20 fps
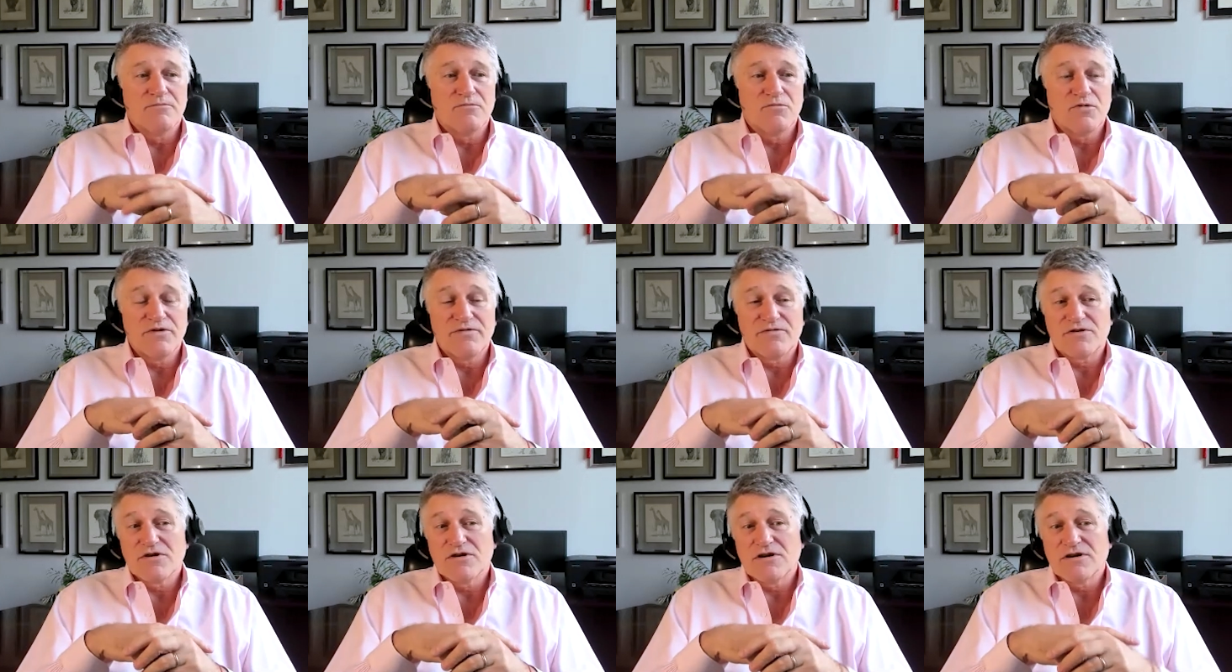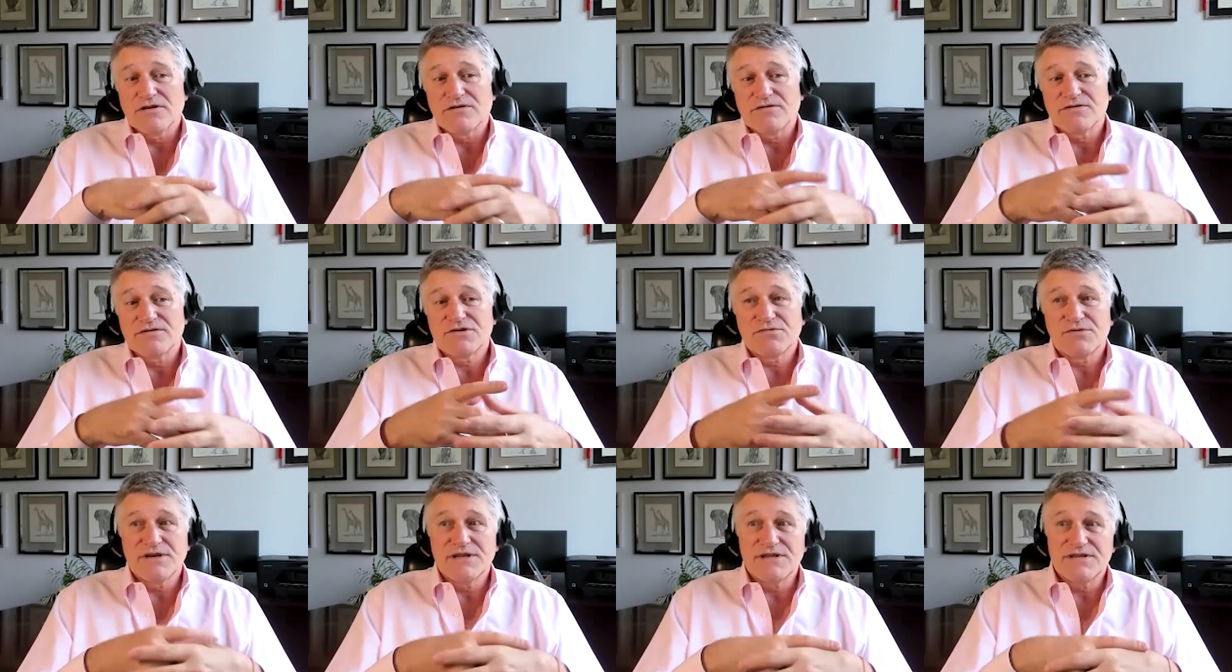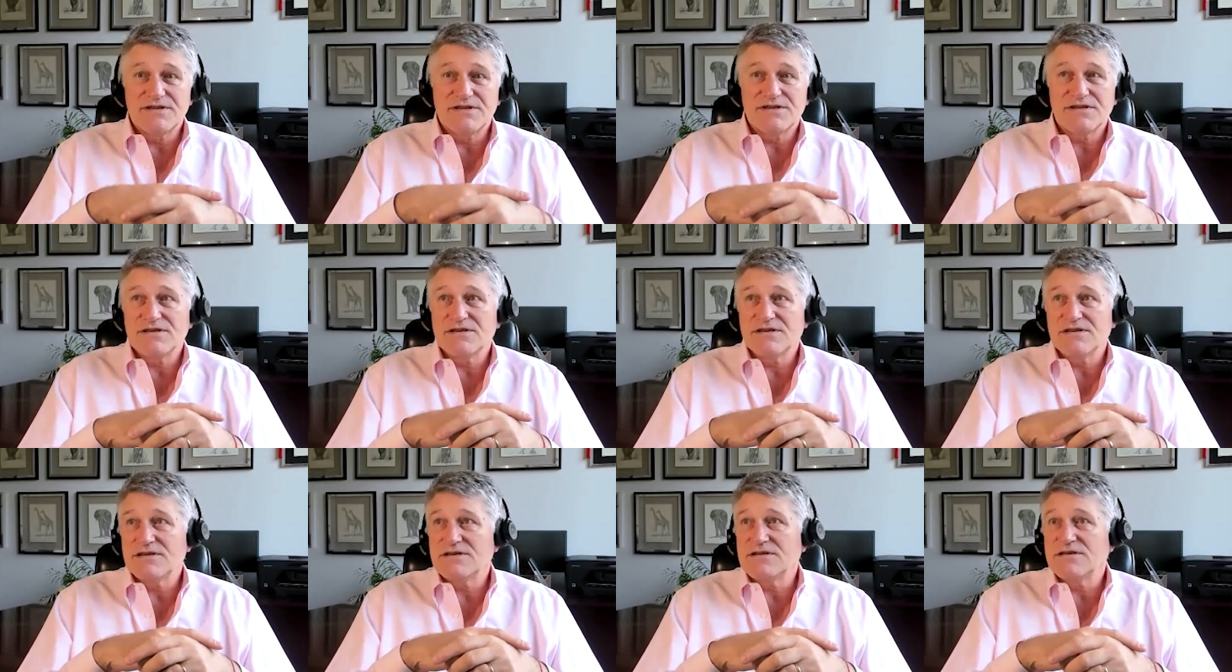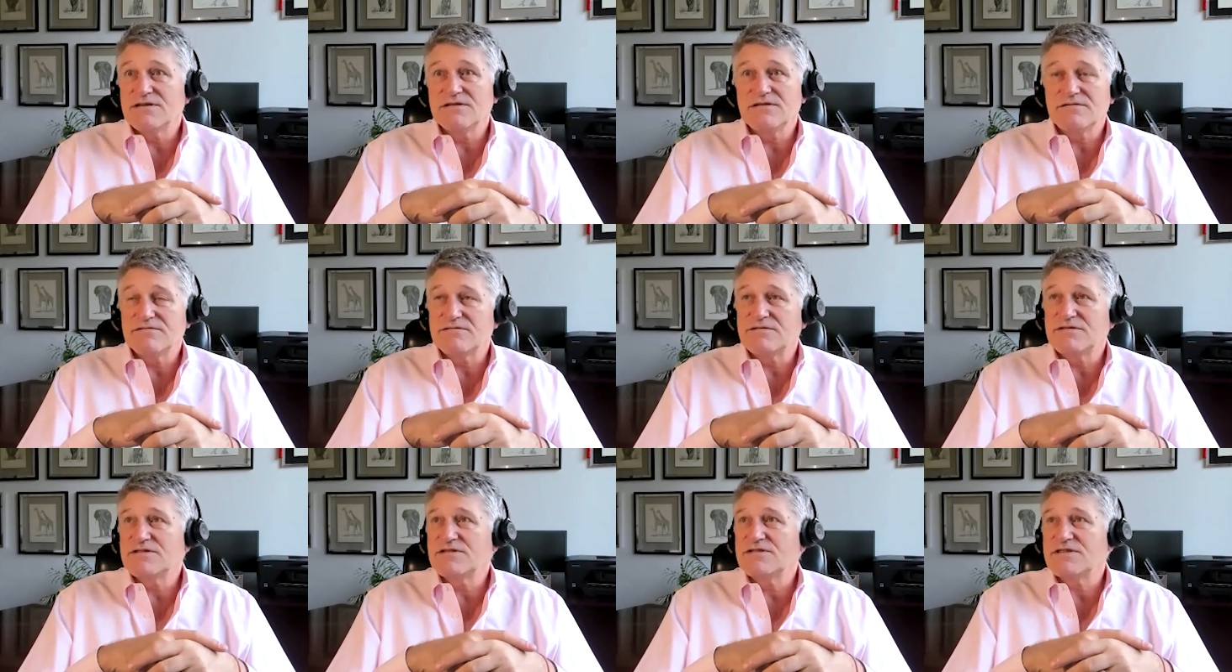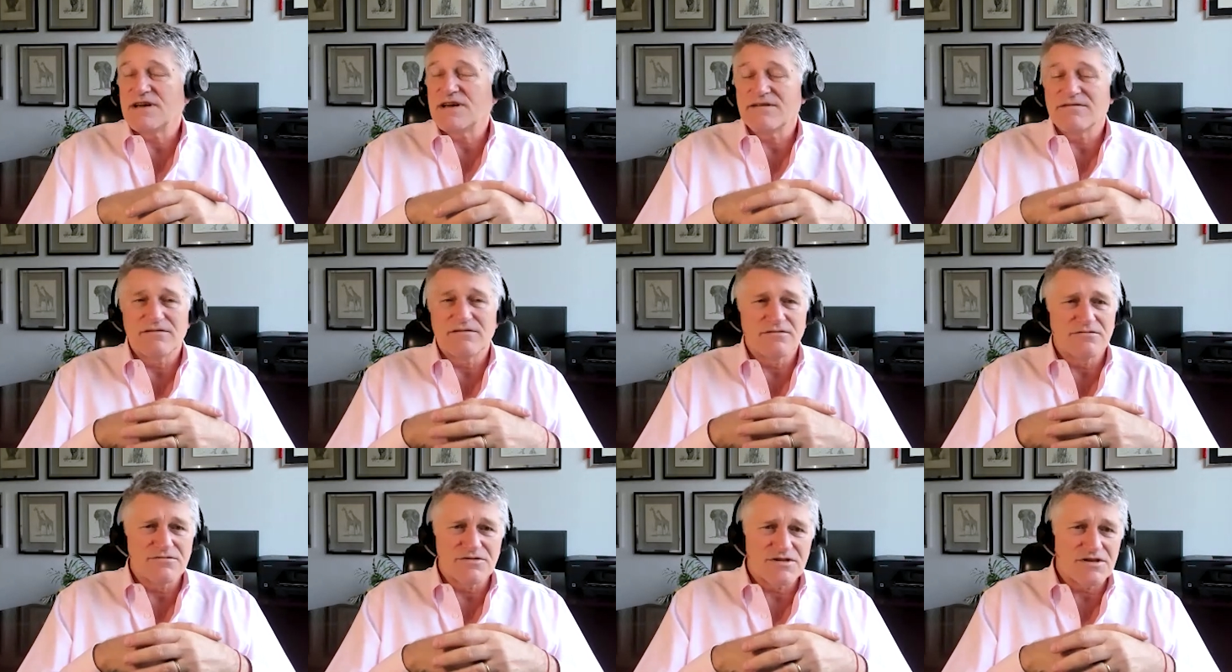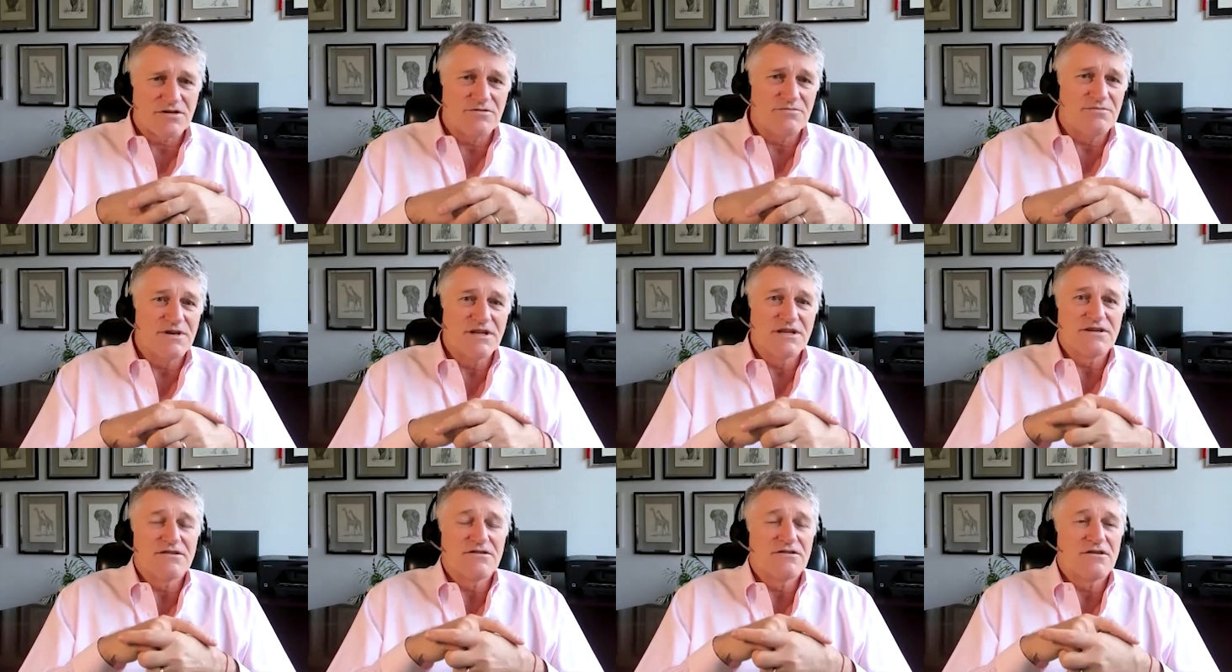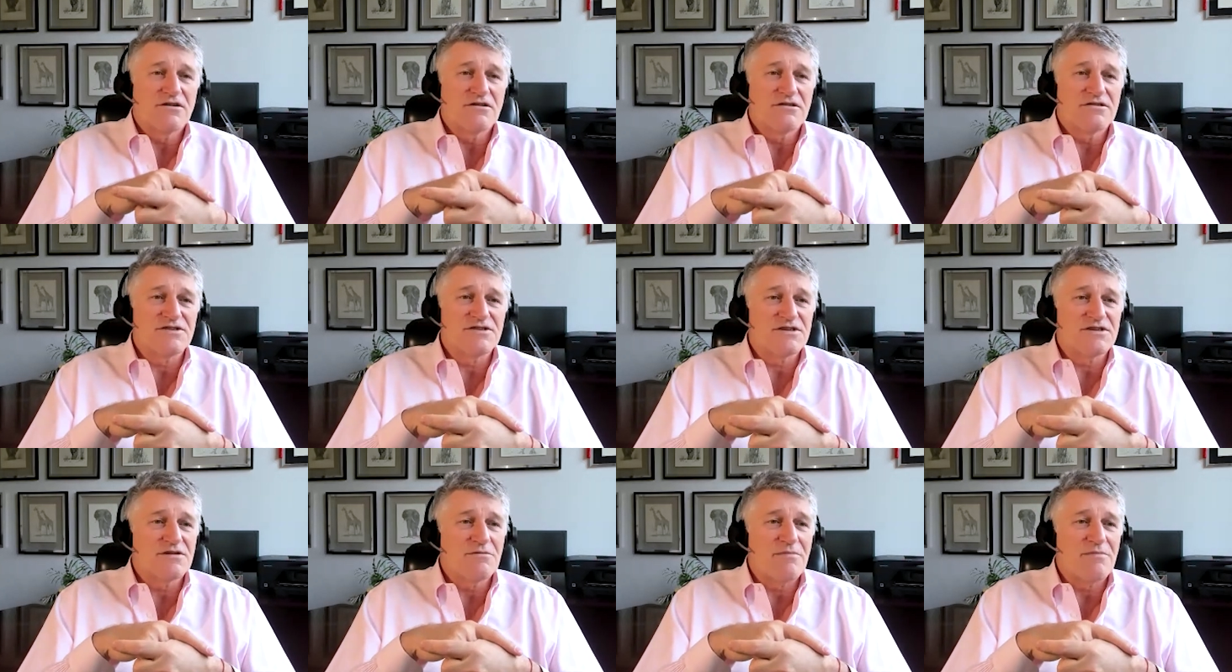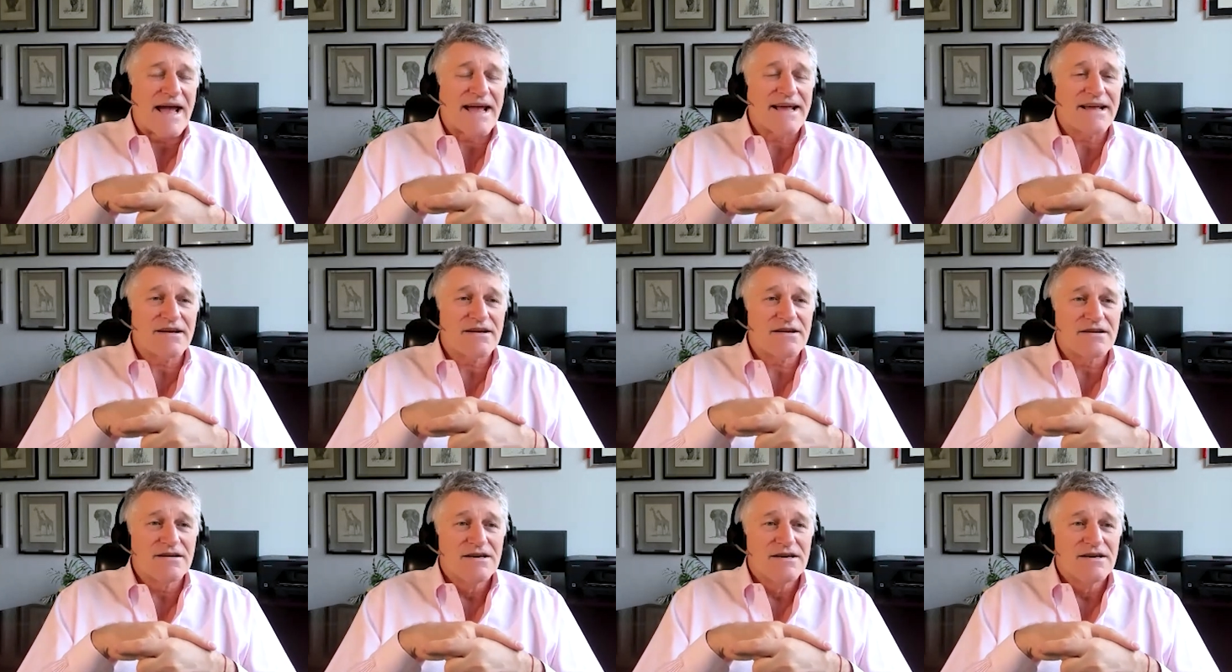We've got 27 or so million dollars in the bank.